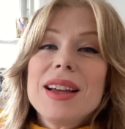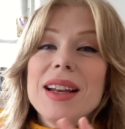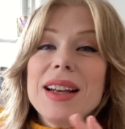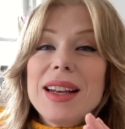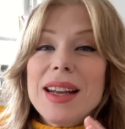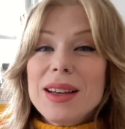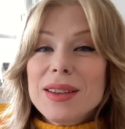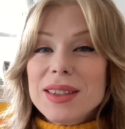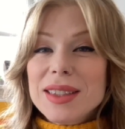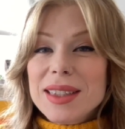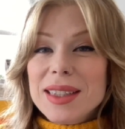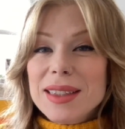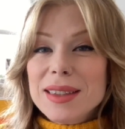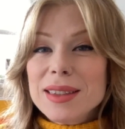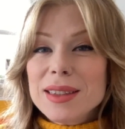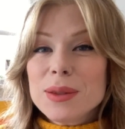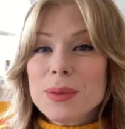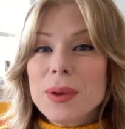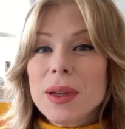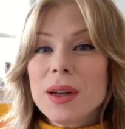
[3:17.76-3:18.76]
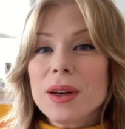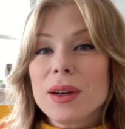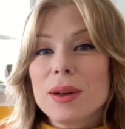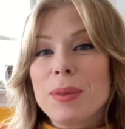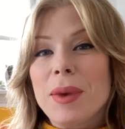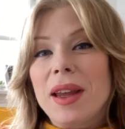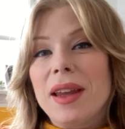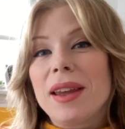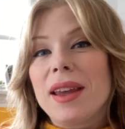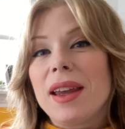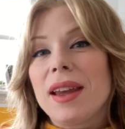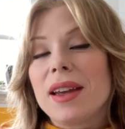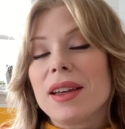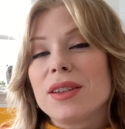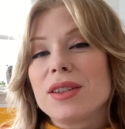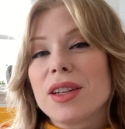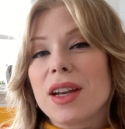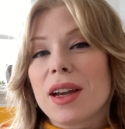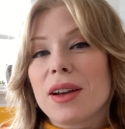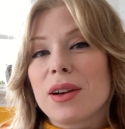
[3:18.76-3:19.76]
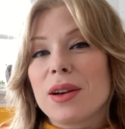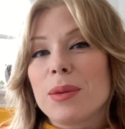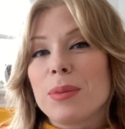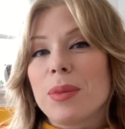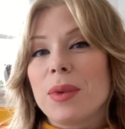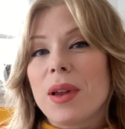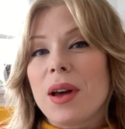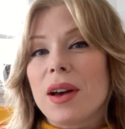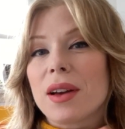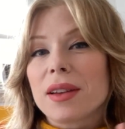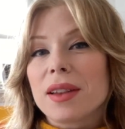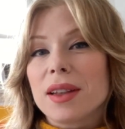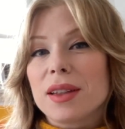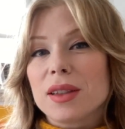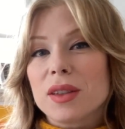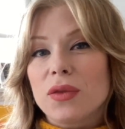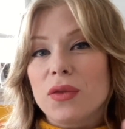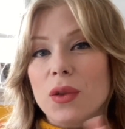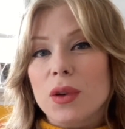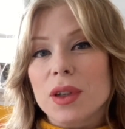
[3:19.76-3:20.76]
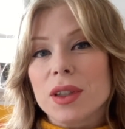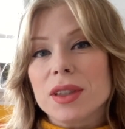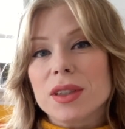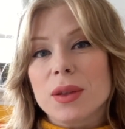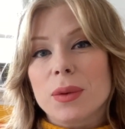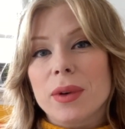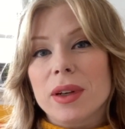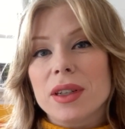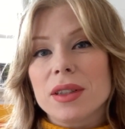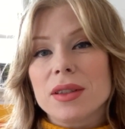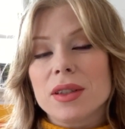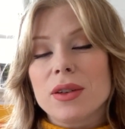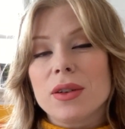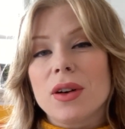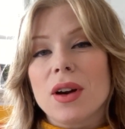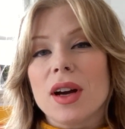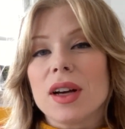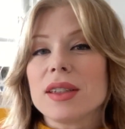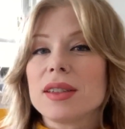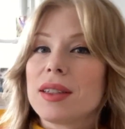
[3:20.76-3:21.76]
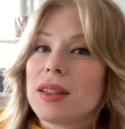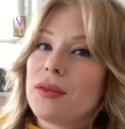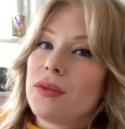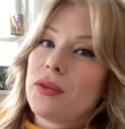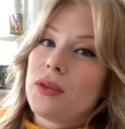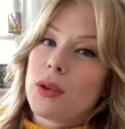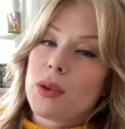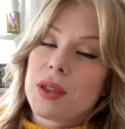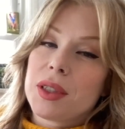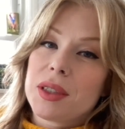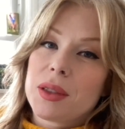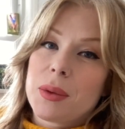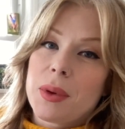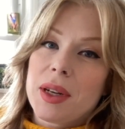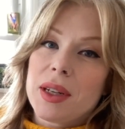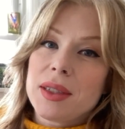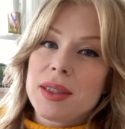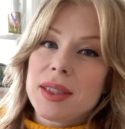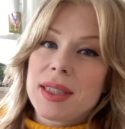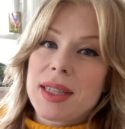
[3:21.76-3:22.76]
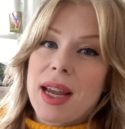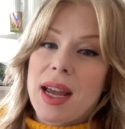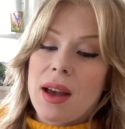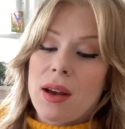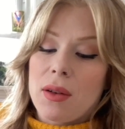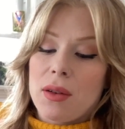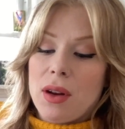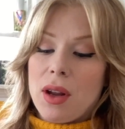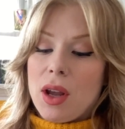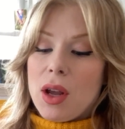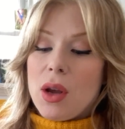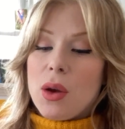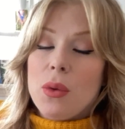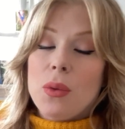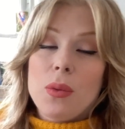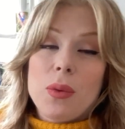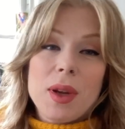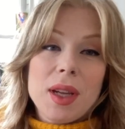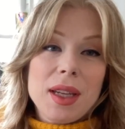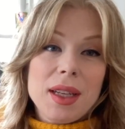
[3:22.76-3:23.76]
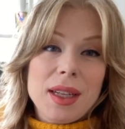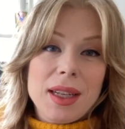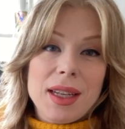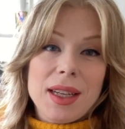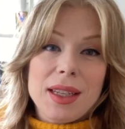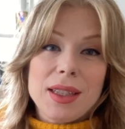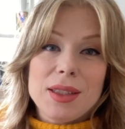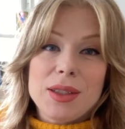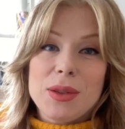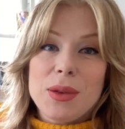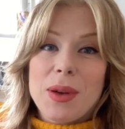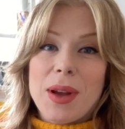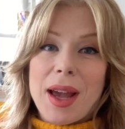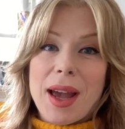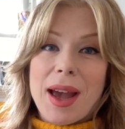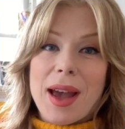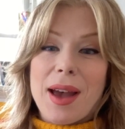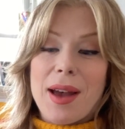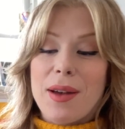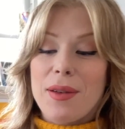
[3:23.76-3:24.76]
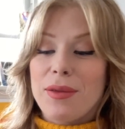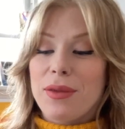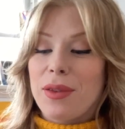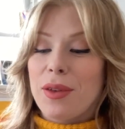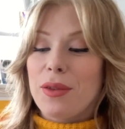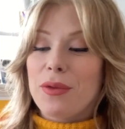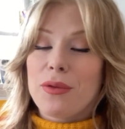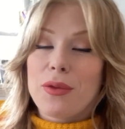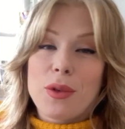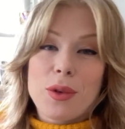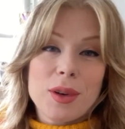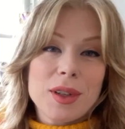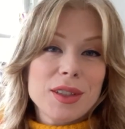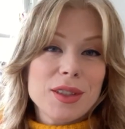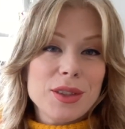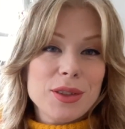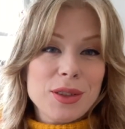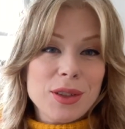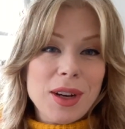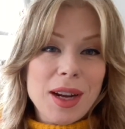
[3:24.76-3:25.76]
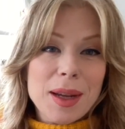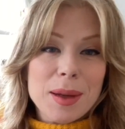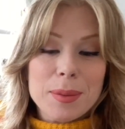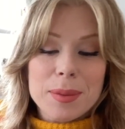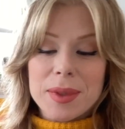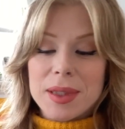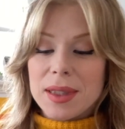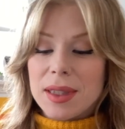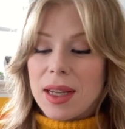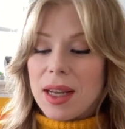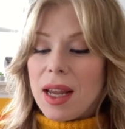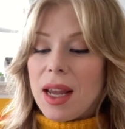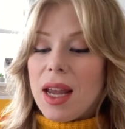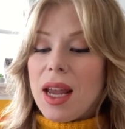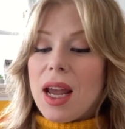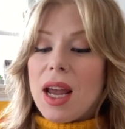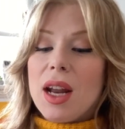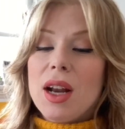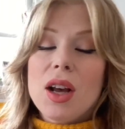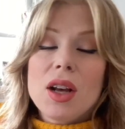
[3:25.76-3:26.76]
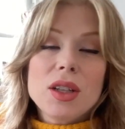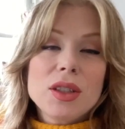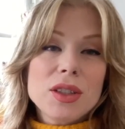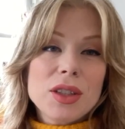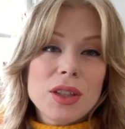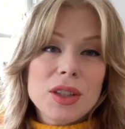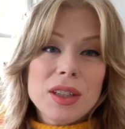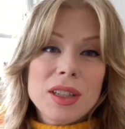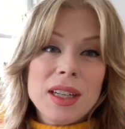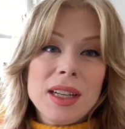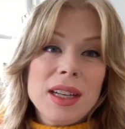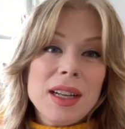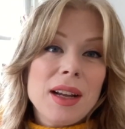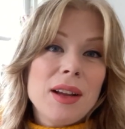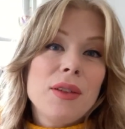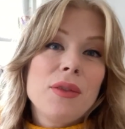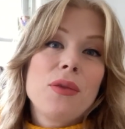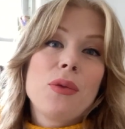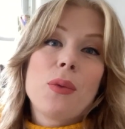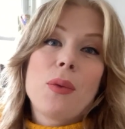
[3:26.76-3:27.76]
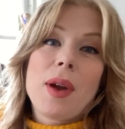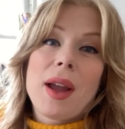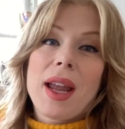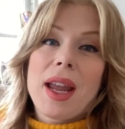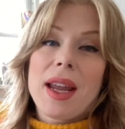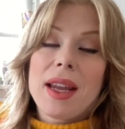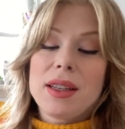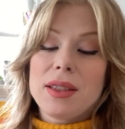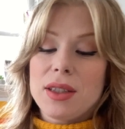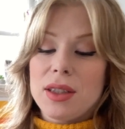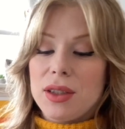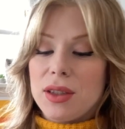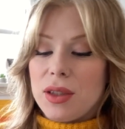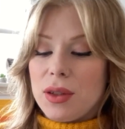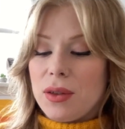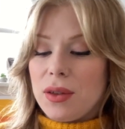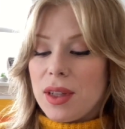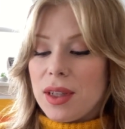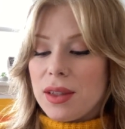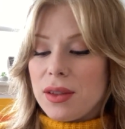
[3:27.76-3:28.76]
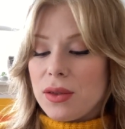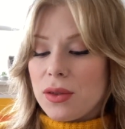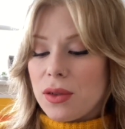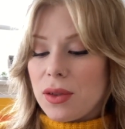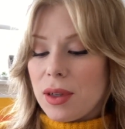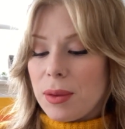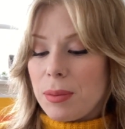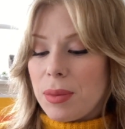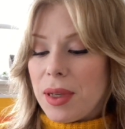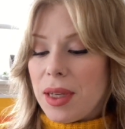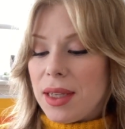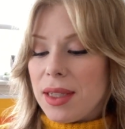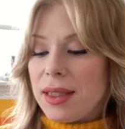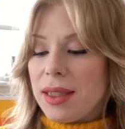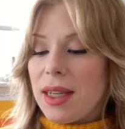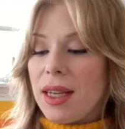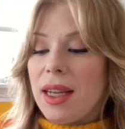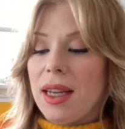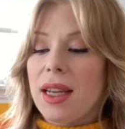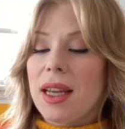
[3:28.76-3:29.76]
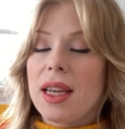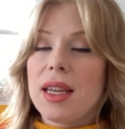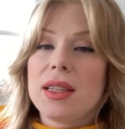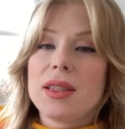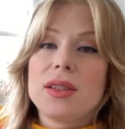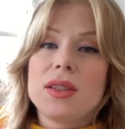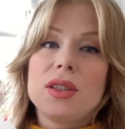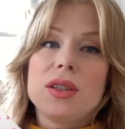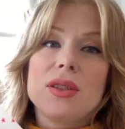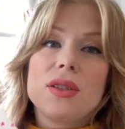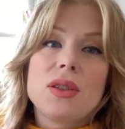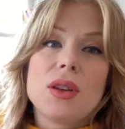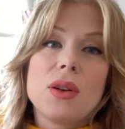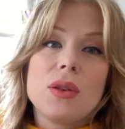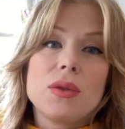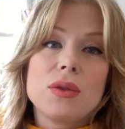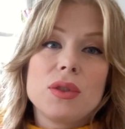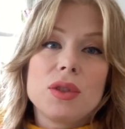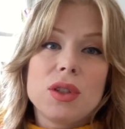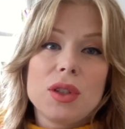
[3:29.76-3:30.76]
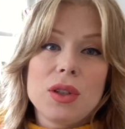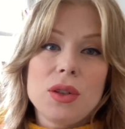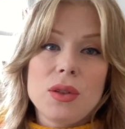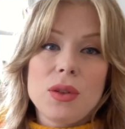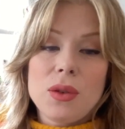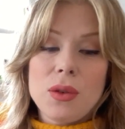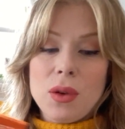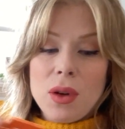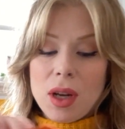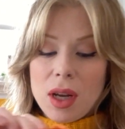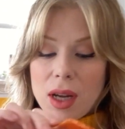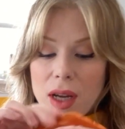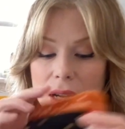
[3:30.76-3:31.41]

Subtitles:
Now, since we are making a checker block that's 4 squares across and 4 squares down, we need to have 4 strips. An alternative way to do this strip piecing is to sew two